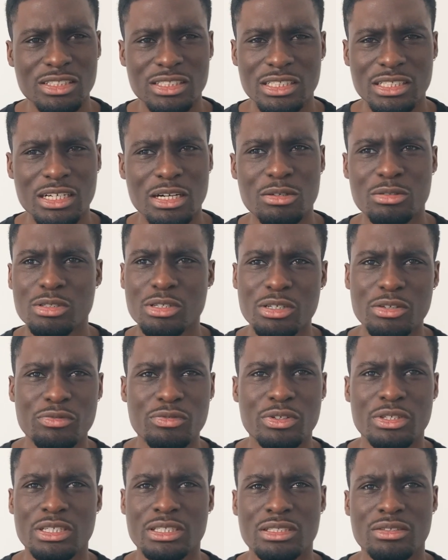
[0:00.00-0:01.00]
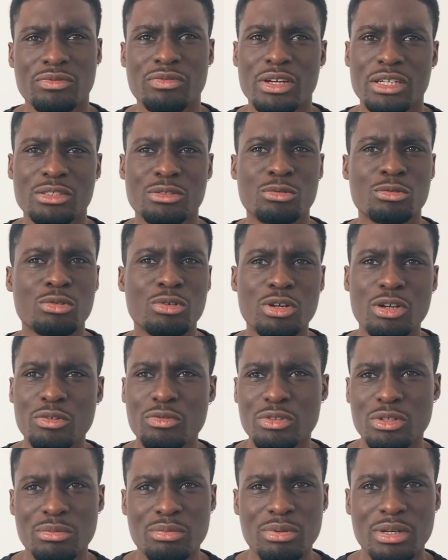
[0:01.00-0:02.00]
year I was looking for knitted vests all over
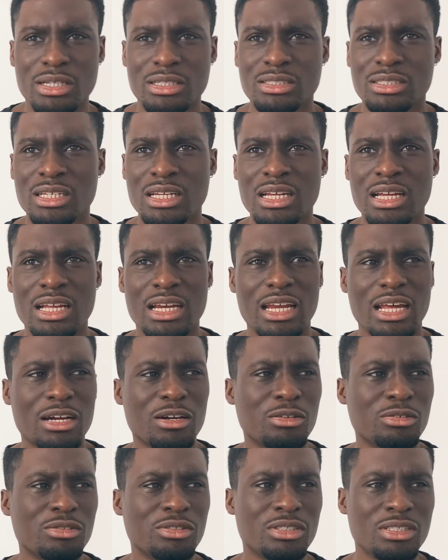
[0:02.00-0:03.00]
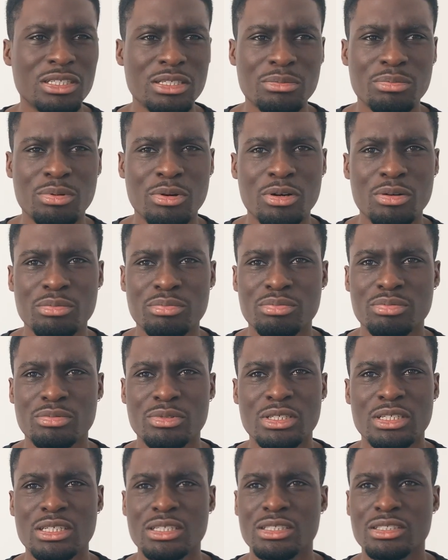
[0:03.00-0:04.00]
the place, like on Depop,
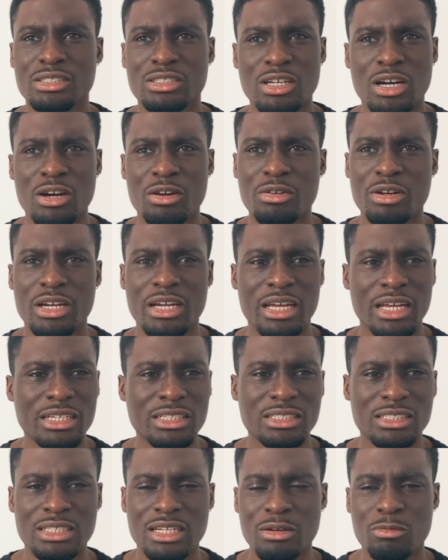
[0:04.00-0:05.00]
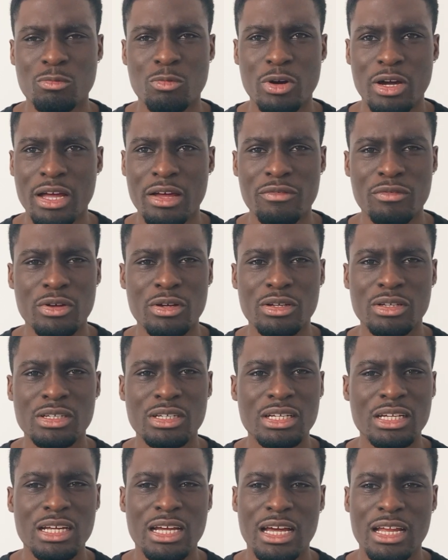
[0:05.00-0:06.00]
Zara, H&M, whatever,
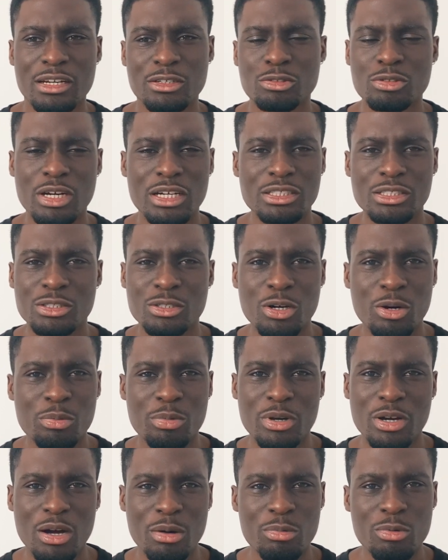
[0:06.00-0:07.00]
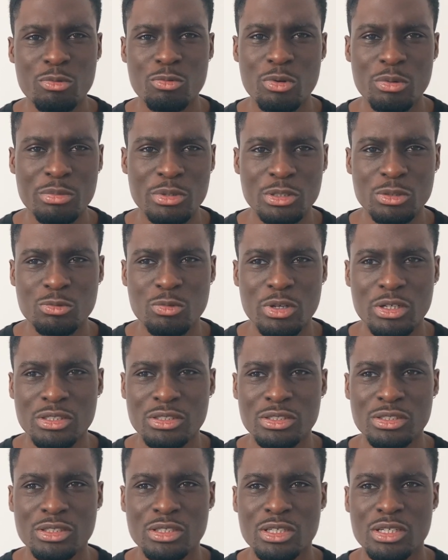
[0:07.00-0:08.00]
and I tried to cop a couple women's
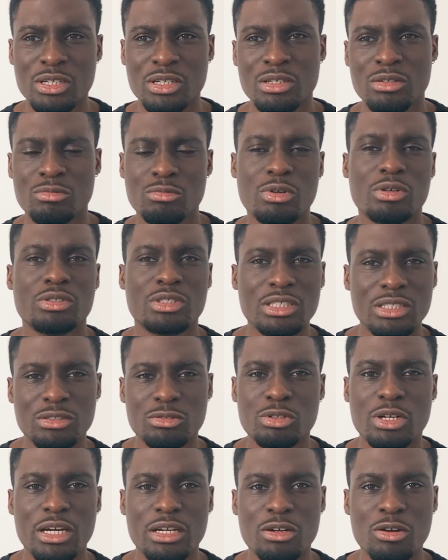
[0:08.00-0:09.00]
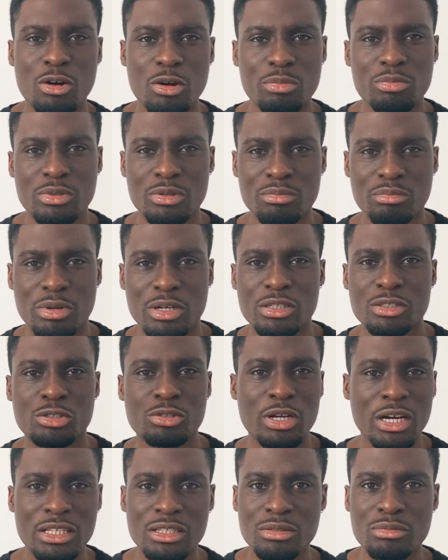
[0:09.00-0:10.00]
ones. Well, didn't try and cop them, but
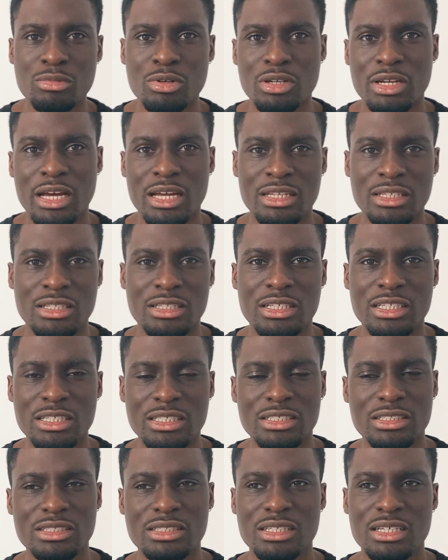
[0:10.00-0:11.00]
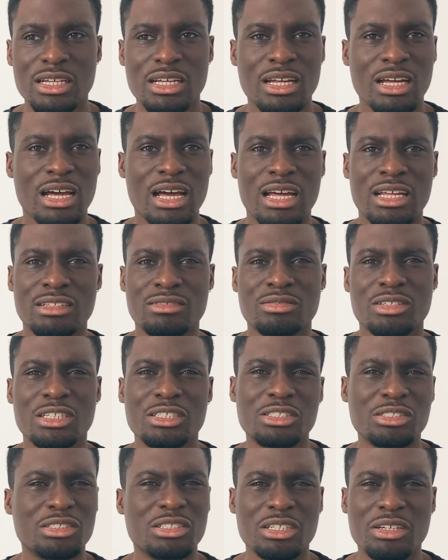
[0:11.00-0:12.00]
tried them on at the least, and they
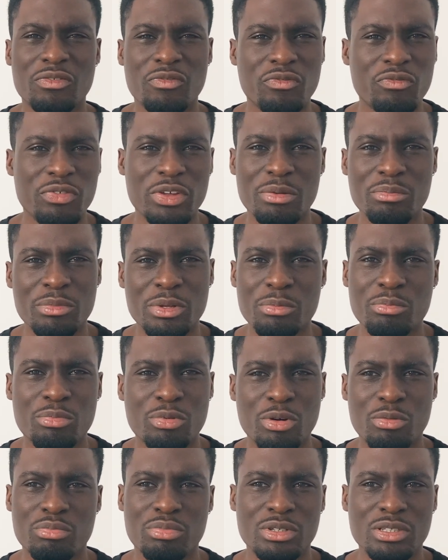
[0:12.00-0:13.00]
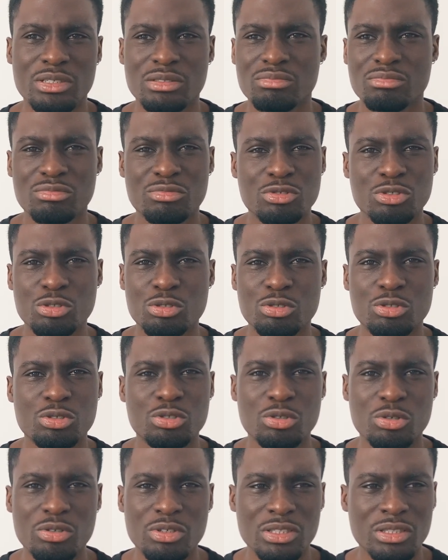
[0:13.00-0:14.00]
just didn't fit me properly. Too
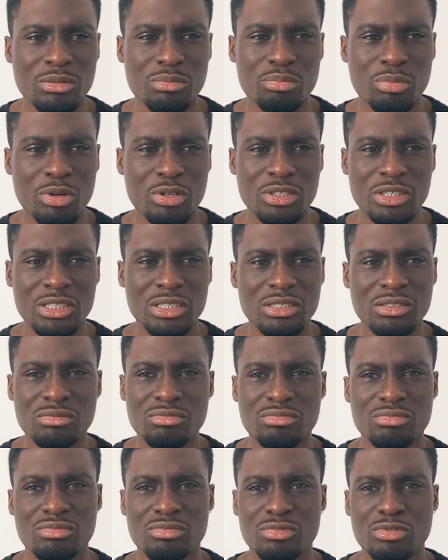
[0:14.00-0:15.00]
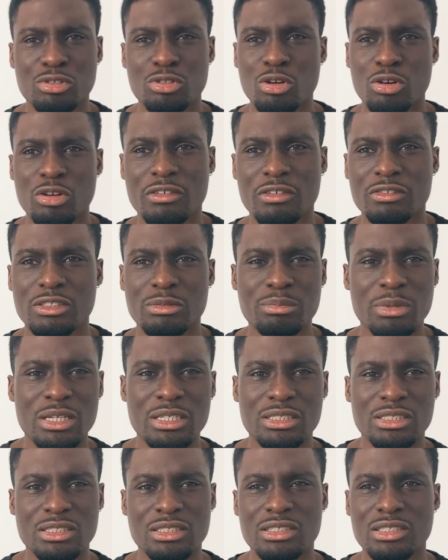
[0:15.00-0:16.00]
short in the body, not
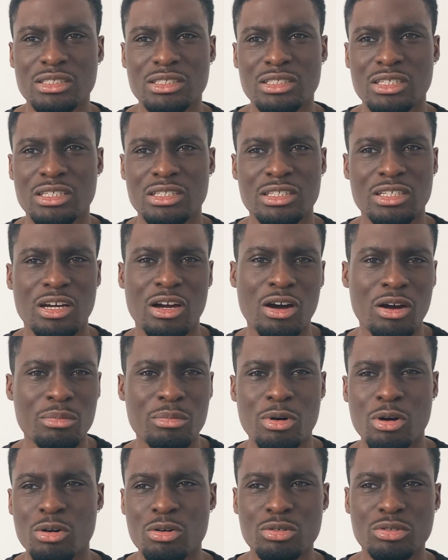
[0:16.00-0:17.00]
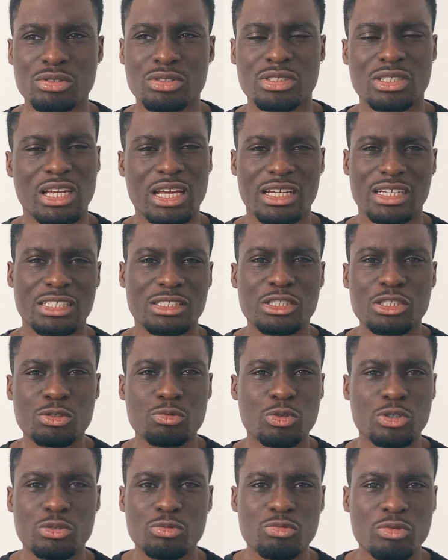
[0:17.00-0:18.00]
space in the armholes, like it just
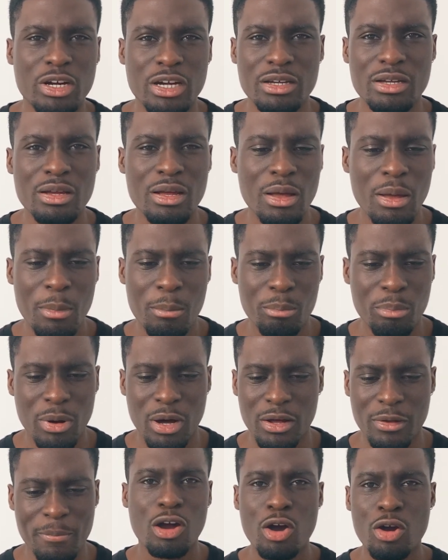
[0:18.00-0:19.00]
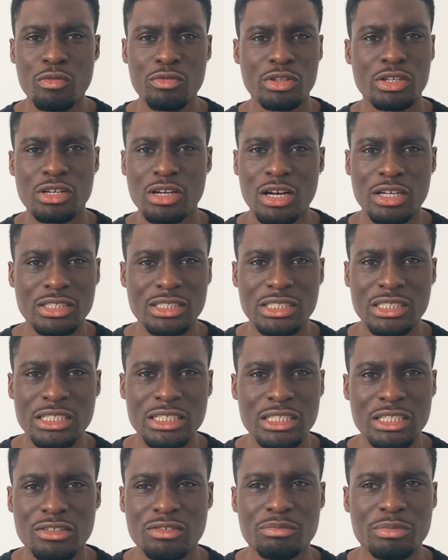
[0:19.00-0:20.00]
wasn't right. But over the last year
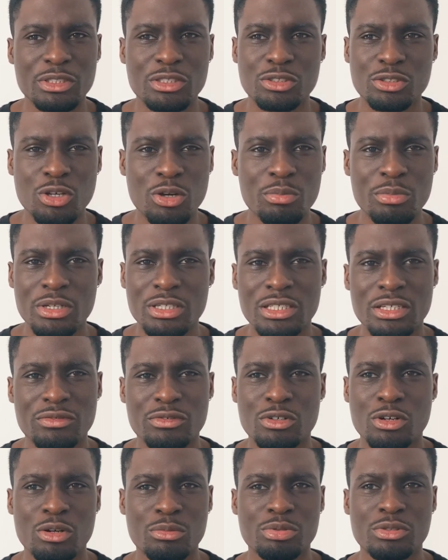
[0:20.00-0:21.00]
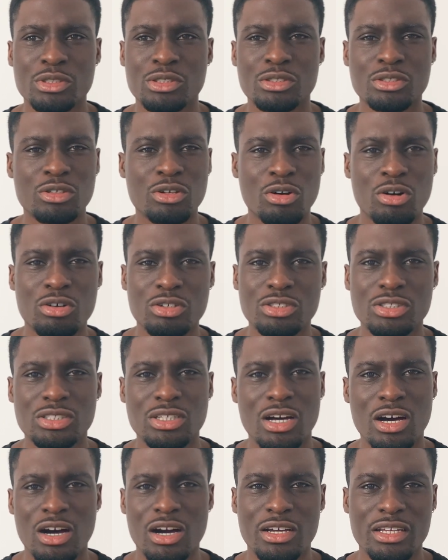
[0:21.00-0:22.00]
there have been so many different options. COS,
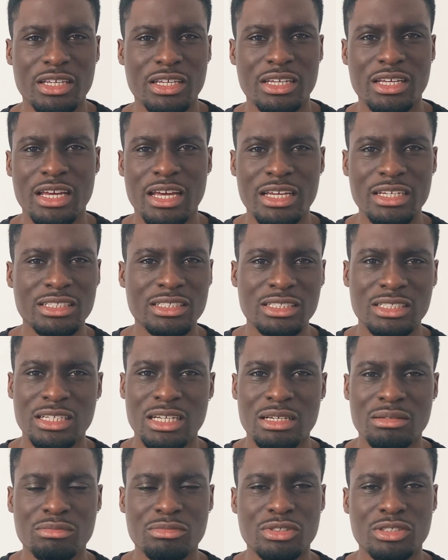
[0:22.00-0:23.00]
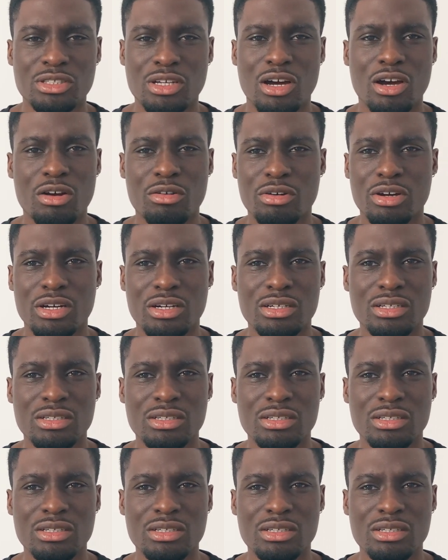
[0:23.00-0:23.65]
Arket, H&M, Zara,